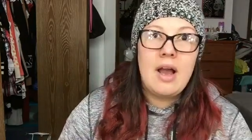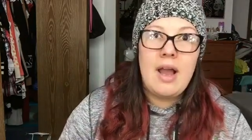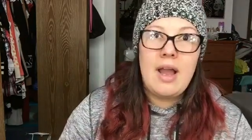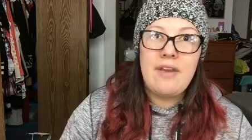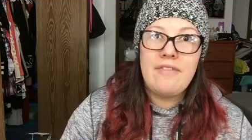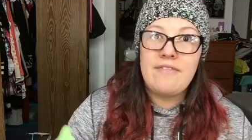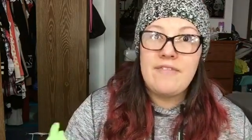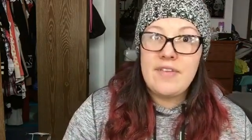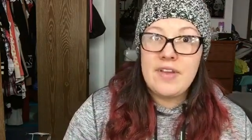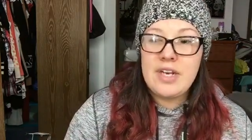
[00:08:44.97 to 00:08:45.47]

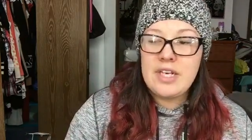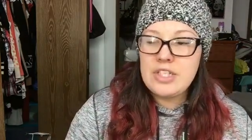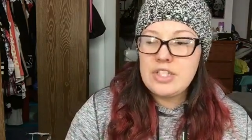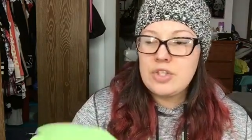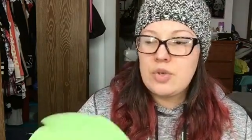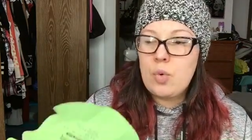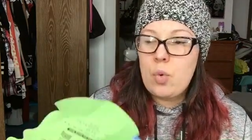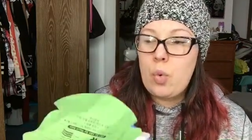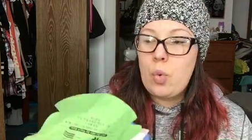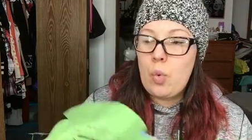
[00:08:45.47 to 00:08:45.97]
I
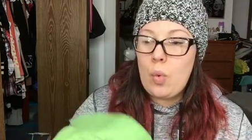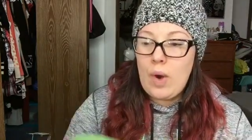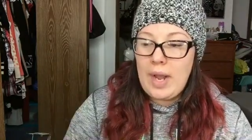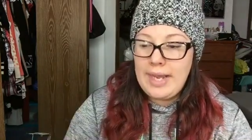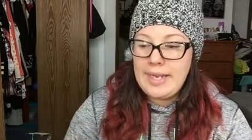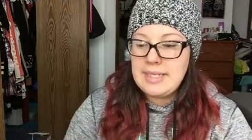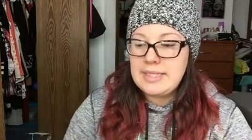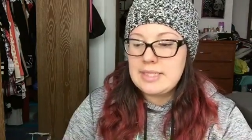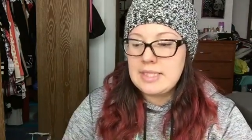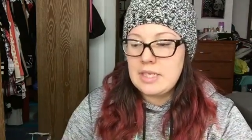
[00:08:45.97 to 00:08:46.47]
finished
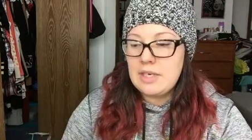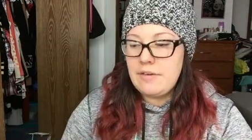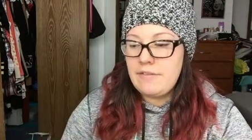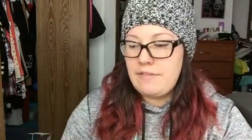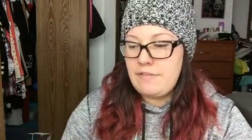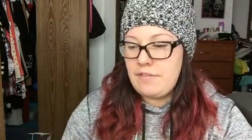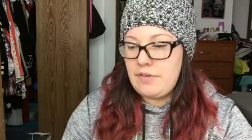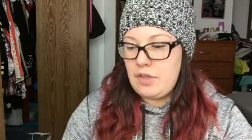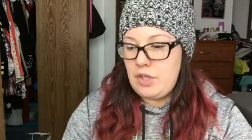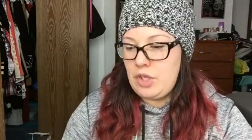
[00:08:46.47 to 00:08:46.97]
quite a
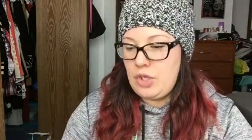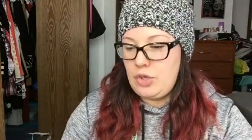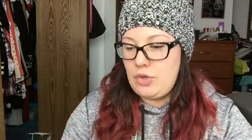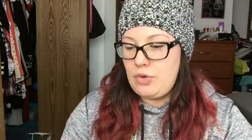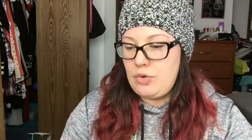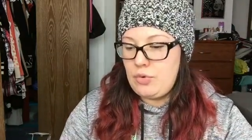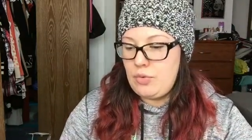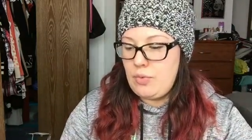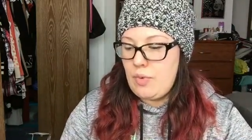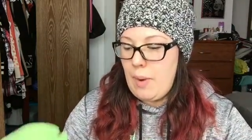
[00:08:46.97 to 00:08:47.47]

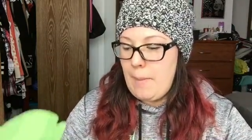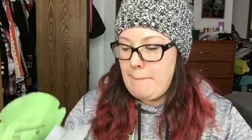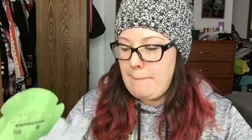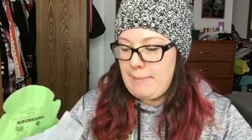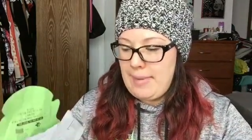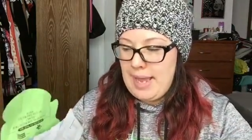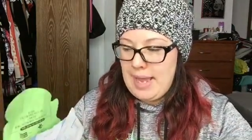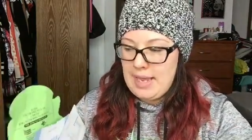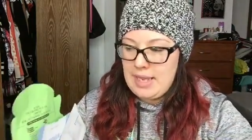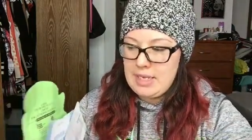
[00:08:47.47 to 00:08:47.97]
few
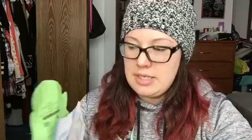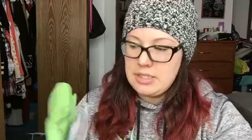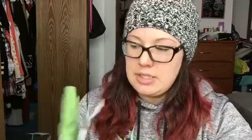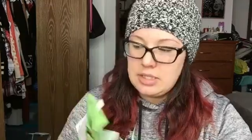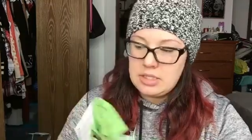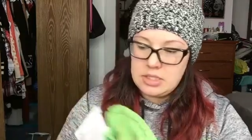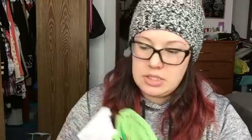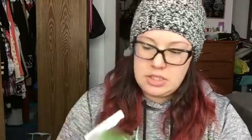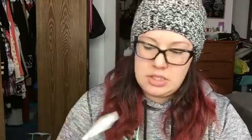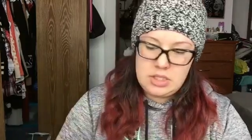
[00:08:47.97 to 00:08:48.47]

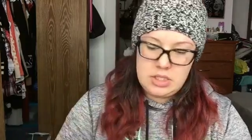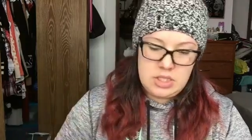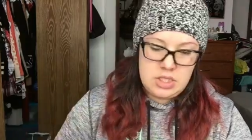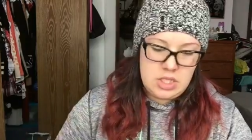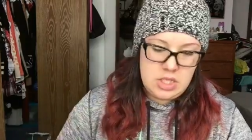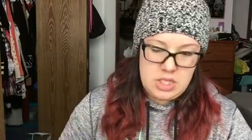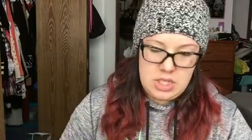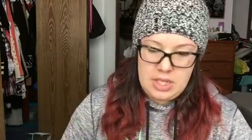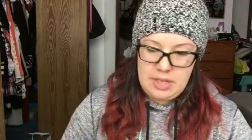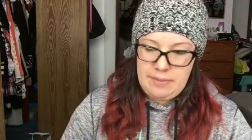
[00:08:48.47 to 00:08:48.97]
masks.
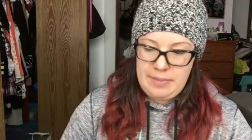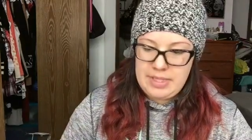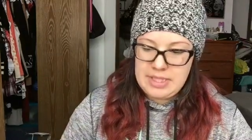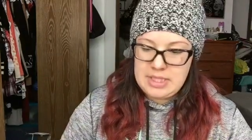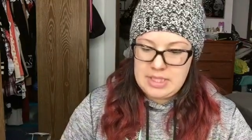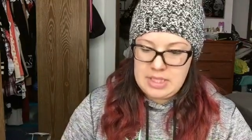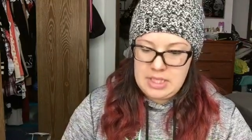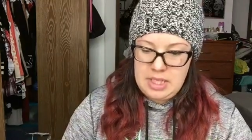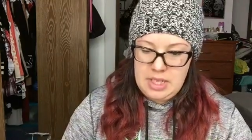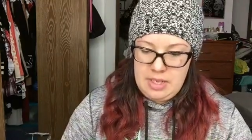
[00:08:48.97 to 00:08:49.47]
Let me
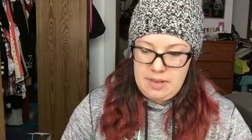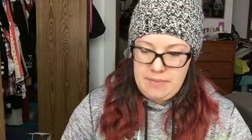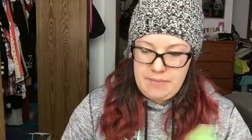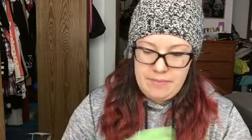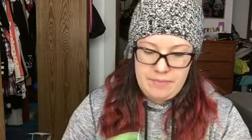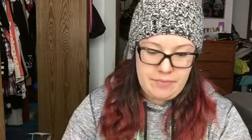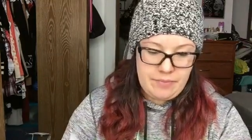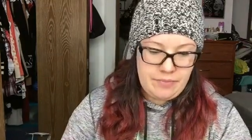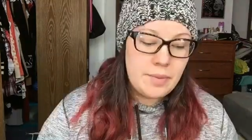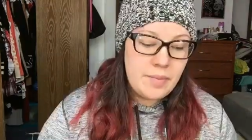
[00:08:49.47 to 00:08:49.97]
see.
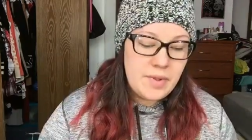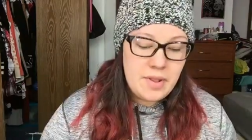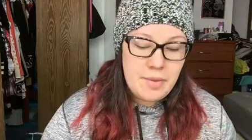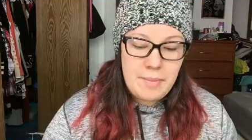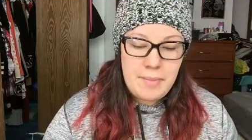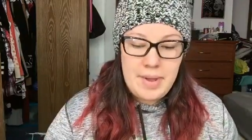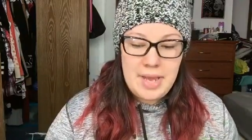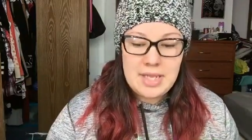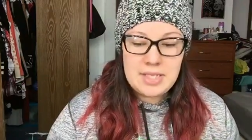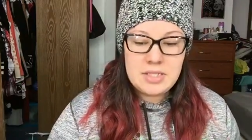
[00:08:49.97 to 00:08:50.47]
Some of
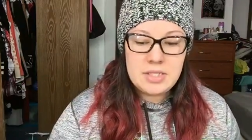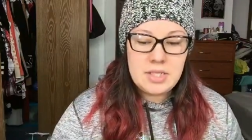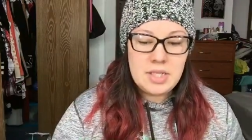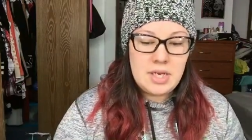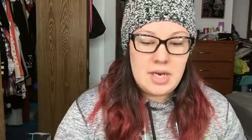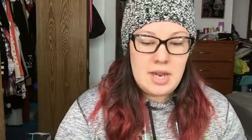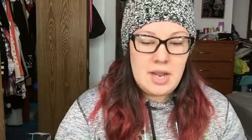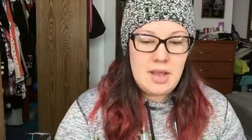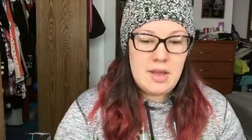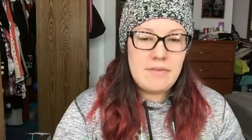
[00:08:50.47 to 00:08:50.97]
the masks
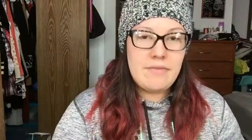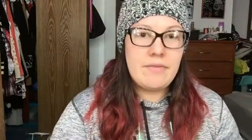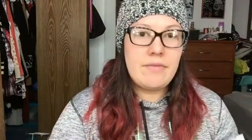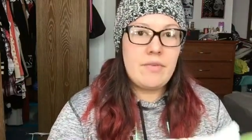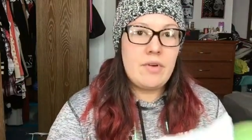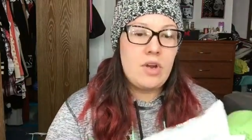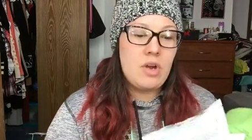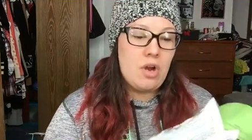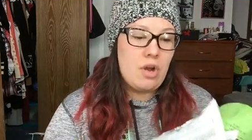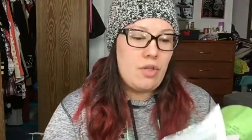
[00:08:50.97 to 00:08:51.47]
that I have
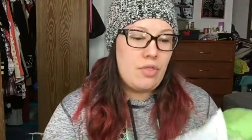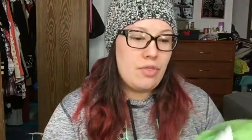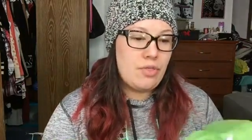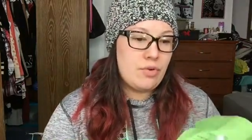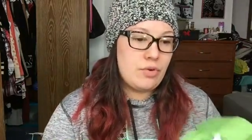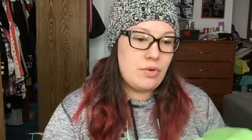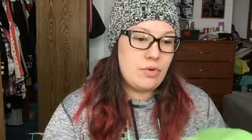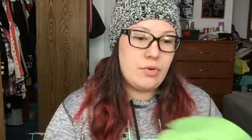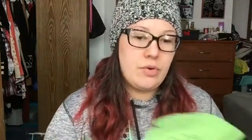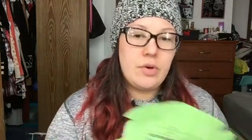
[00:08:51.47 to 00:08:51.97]
gone
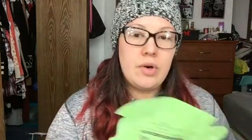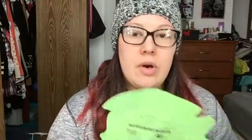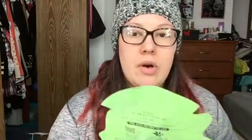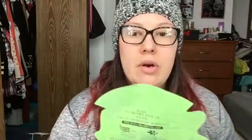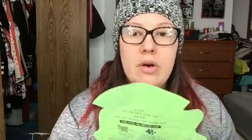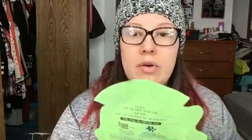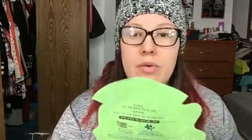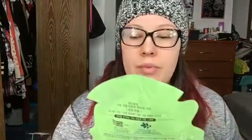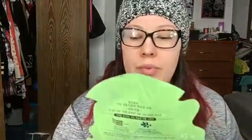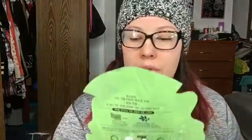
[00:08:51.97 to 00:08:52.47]
through
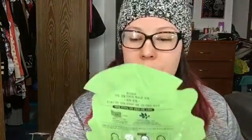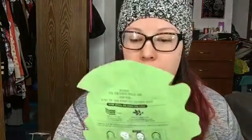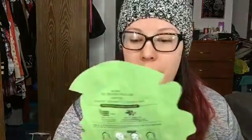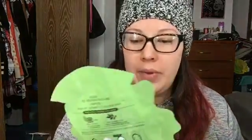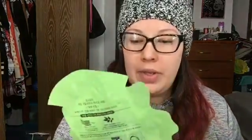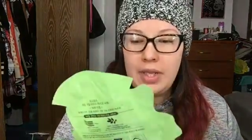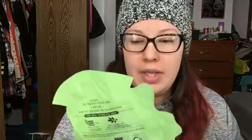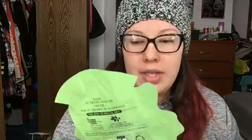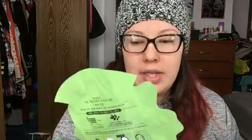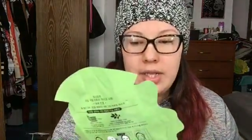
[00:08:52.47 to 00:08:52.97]
would
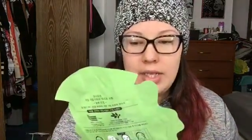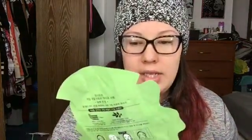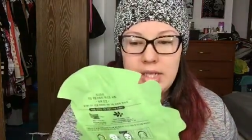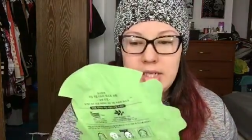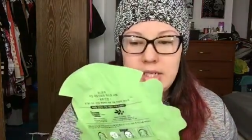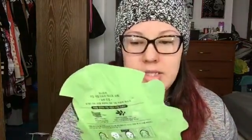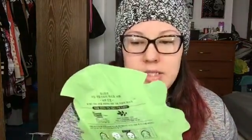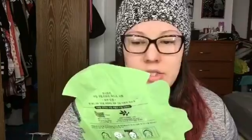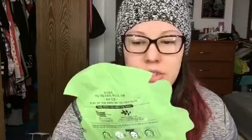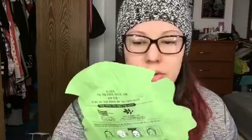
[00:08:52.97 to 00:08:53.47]
be
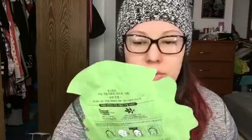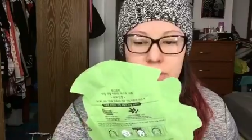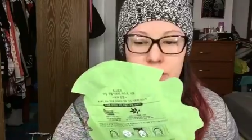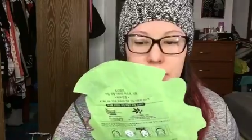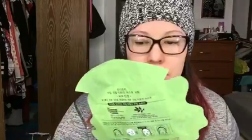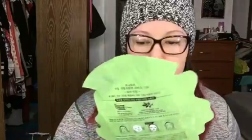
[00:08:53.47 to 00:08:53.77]
this Tony